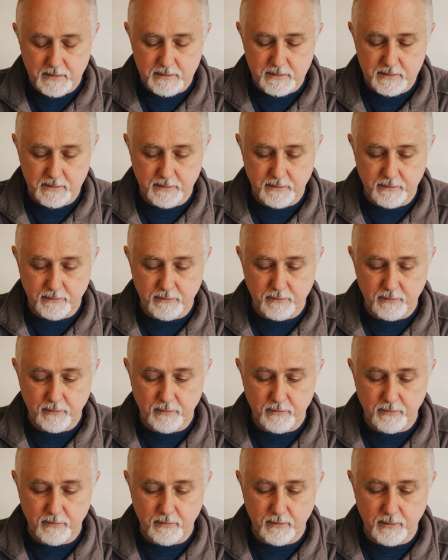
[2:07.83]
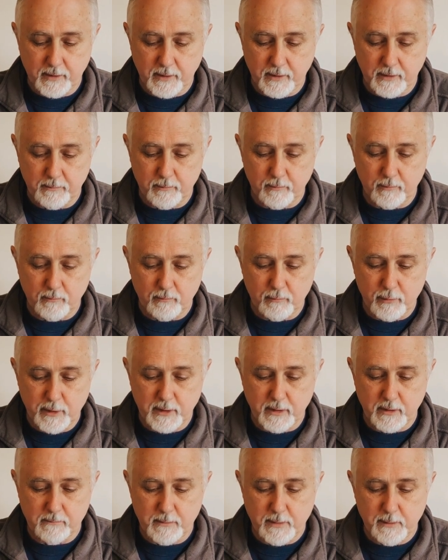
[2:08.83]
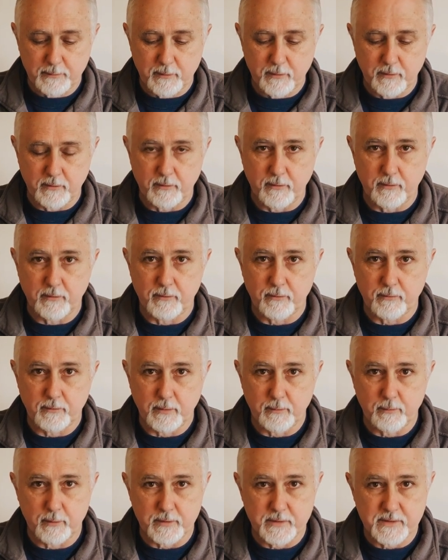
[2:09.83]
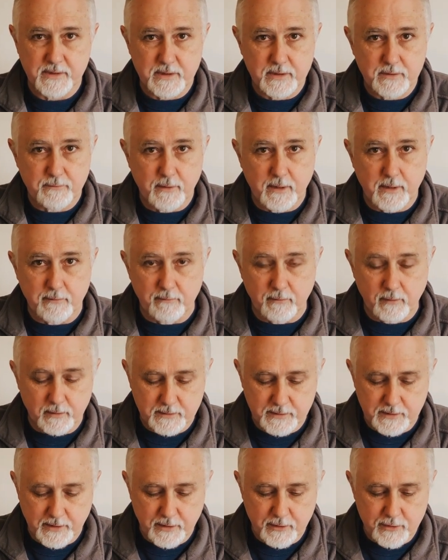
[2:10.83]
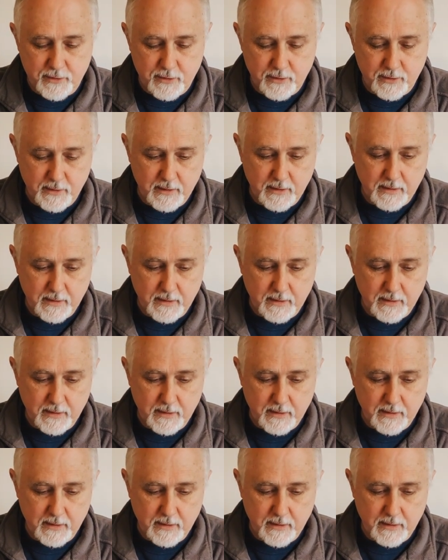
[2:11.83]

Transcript: So to uh, bring them up to 3.65 volts each